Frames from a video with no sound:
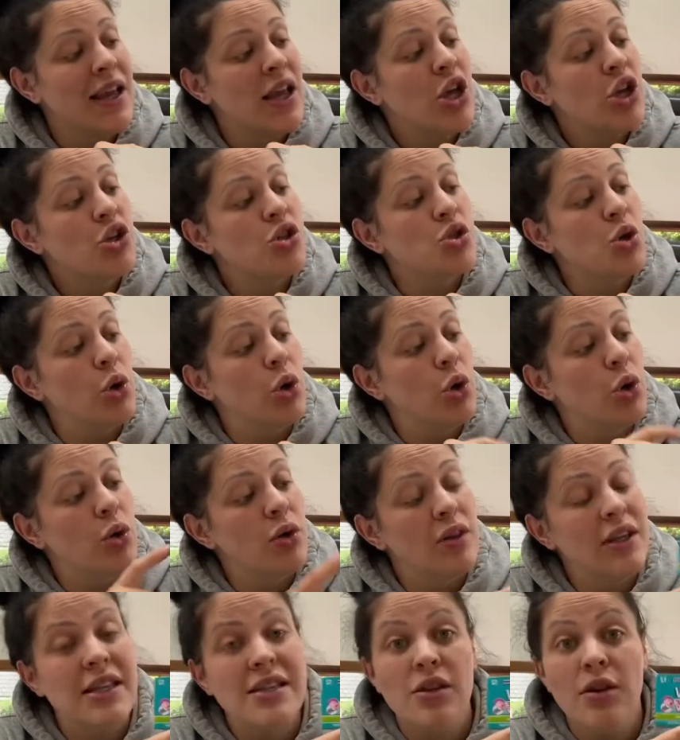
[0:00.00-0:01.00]
So
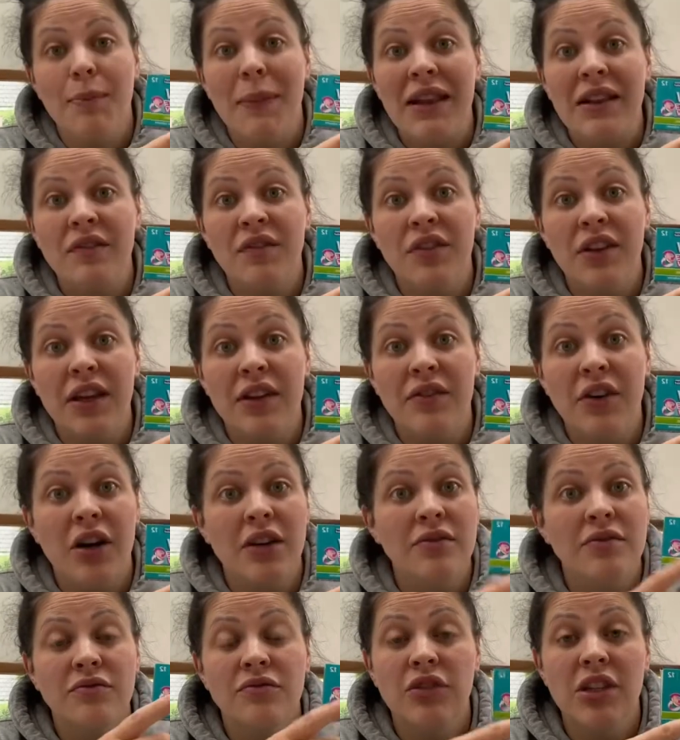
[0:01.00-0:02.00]
these are mint
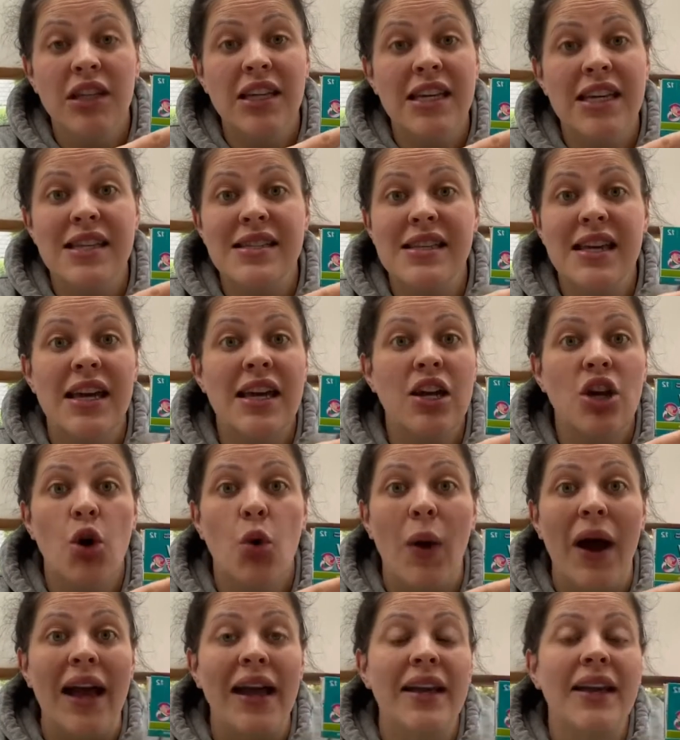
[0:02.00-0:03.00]
flavour, really easy,
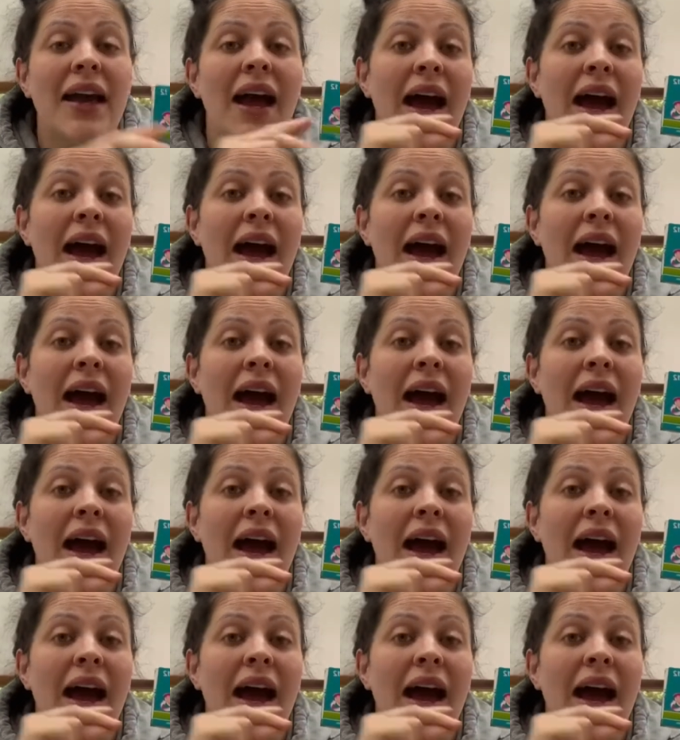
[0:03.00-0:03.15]
quick,